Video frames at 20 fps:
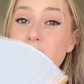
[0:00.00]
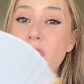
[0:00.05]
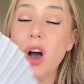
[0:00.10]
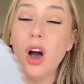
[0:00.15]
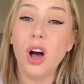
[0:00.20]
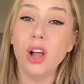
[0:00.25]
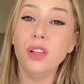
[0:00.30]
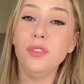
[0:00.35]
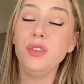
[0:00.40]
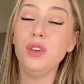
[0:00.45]

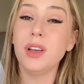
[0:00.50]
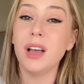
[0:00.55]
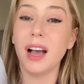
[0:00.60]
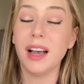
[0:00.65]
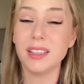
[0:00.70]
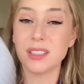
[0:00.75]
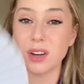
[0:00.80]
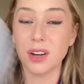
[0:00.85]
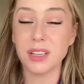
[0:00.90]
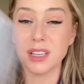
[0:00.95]
All of you
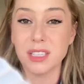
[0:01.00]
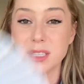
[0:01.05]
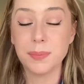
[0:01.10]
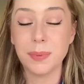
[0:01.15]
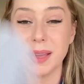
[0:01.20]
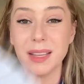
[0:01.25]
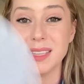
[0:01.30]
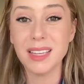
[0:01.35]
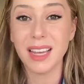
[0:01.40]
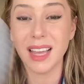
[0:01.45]
guys are
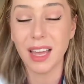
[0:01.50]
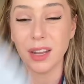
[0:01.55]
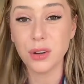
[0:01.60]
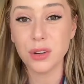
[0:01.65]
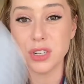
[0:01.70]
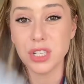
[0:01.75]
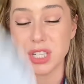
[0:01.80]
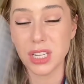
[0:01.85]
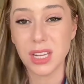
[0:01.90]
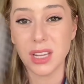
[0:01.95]
expending
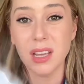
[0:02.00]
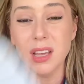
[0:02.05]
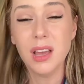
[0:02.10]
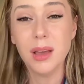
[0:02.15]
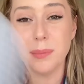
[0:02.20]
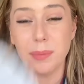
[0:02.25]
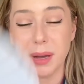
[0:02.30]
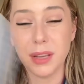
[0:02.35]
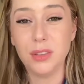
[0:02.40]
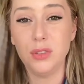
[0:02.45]
energy
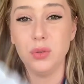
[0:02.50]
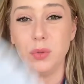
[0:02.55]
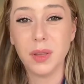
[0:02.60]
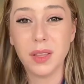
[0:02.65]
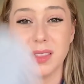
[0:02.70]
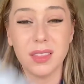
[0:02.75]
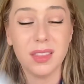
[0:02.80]
by doing